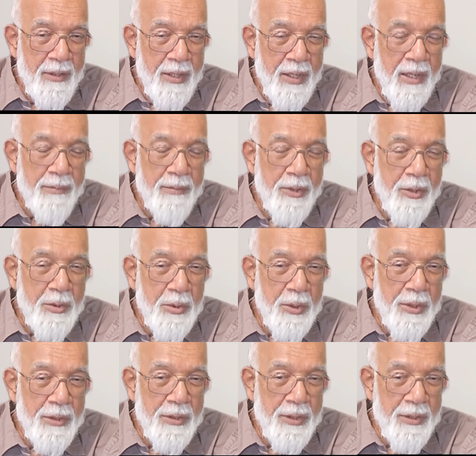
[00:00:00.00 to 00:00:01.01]
I'm not
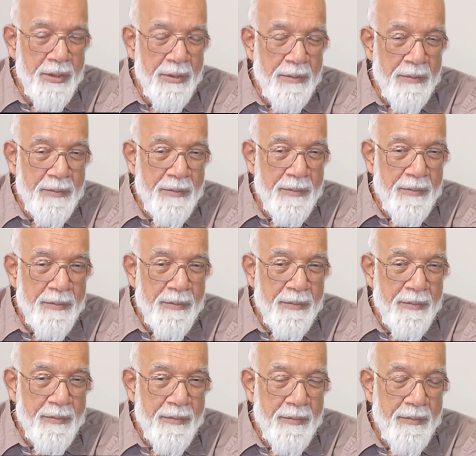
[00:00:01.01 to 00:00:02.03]
going there.
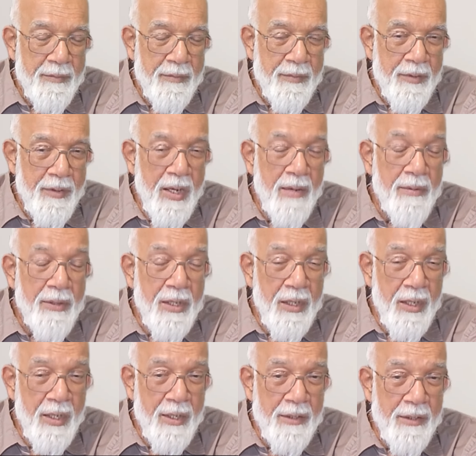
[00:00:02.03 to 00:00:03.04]
You have a
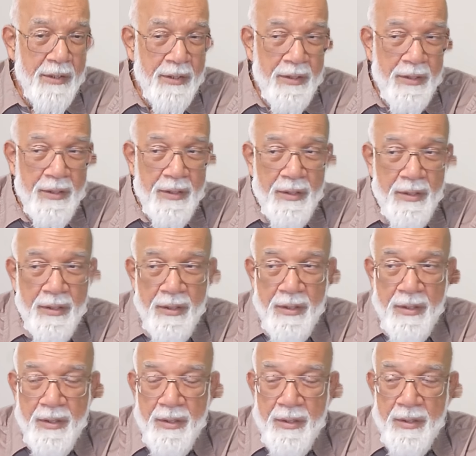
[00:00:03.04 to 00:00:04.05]
clarity.
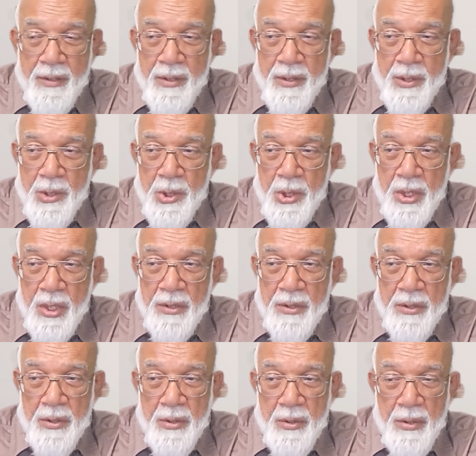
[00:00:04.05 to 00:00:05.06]

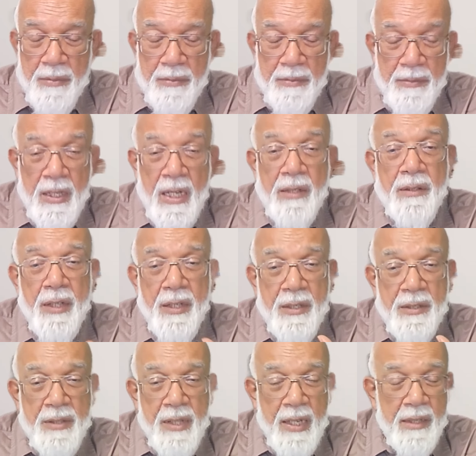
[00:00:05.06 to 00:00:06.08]
Then there
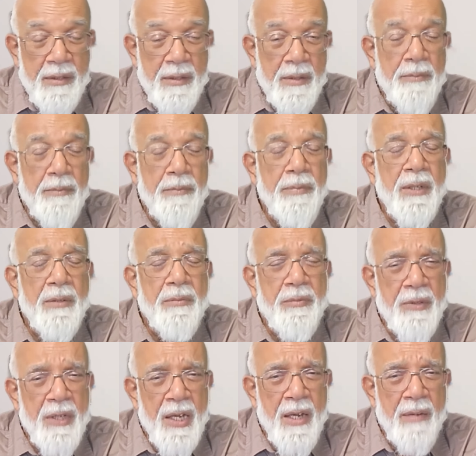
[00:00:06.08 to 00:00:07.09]
is another, but
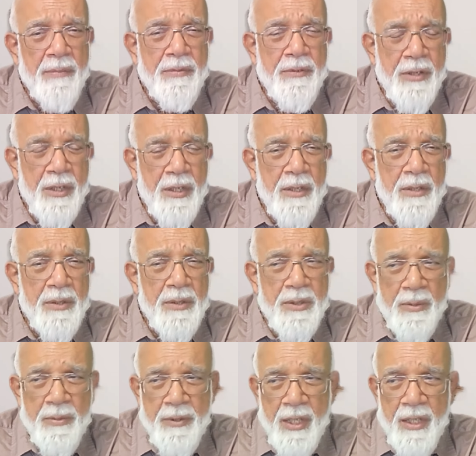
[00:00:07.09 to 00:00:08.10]
we have
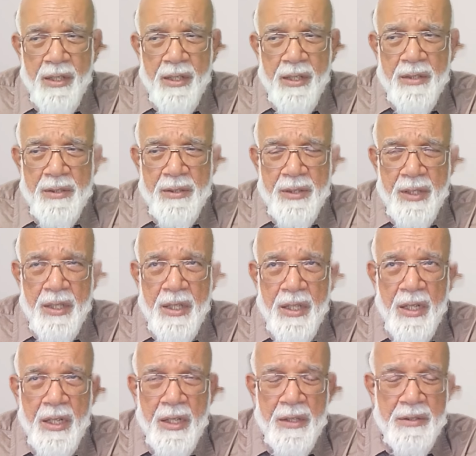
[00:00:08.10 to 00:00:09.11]
trillions of
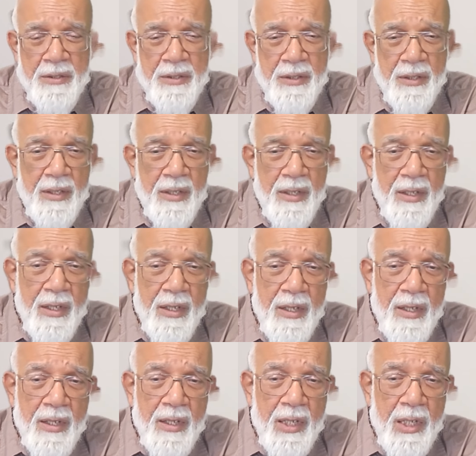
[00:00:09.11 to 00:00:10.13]
tendencies.
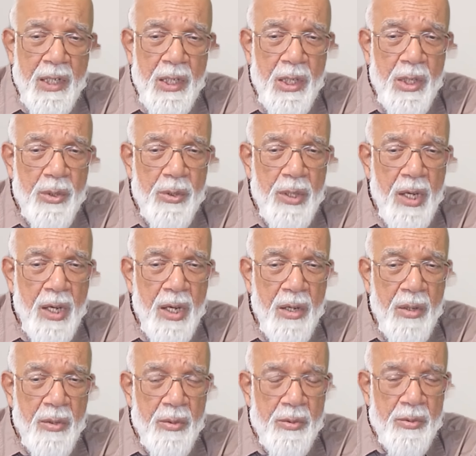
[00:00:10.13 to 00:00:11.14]
No
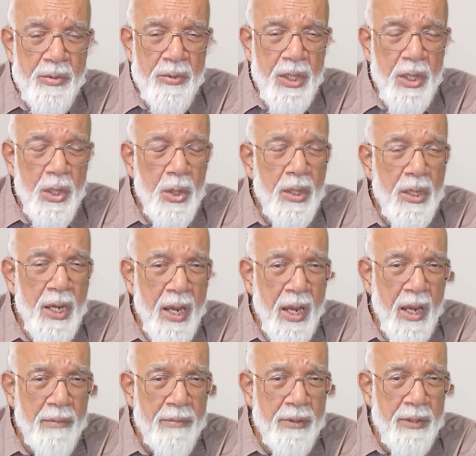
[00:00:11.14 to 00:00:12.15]
doubt, we all
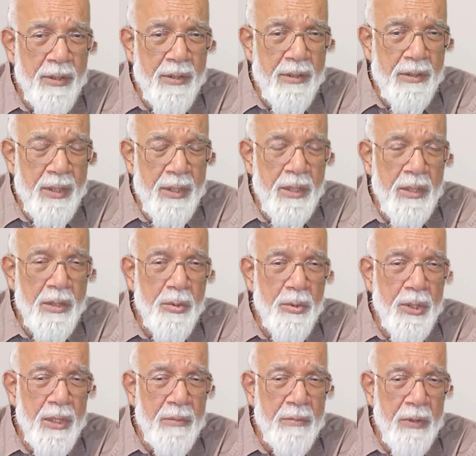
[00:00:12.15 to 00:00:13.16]
have it,
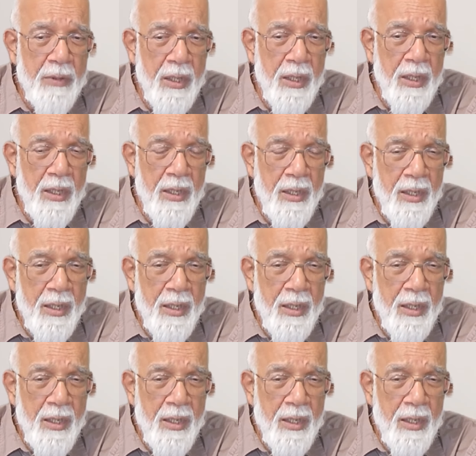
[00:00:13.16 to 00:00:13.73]
including me.